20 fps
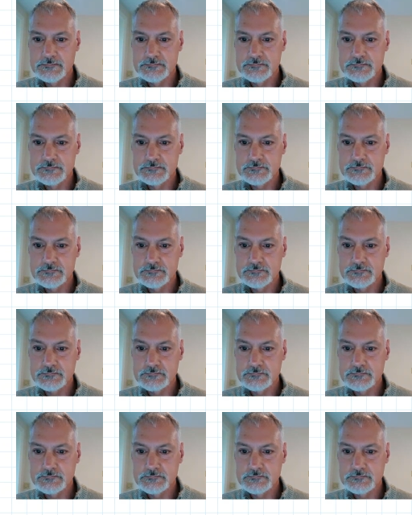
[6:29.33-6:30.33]

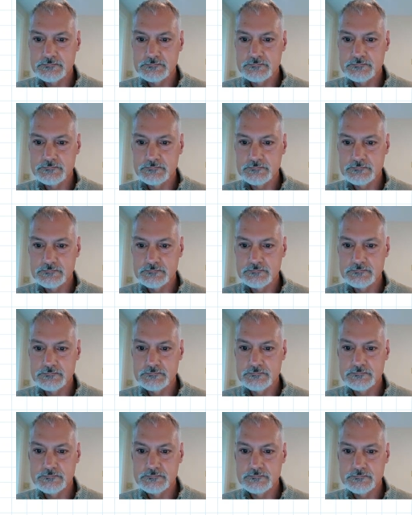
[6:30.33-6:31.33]

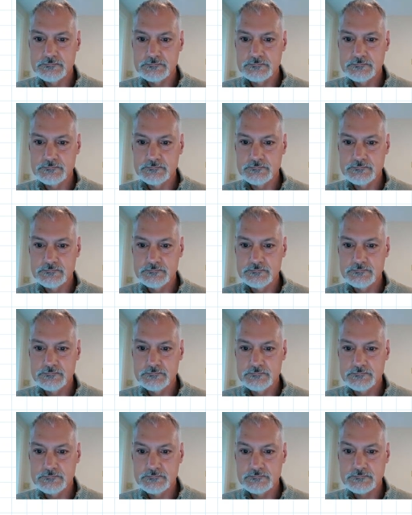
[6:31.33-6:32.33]

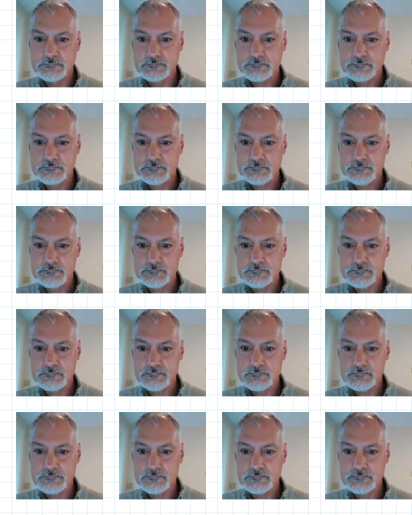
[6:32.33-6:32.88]
Nobody speaks.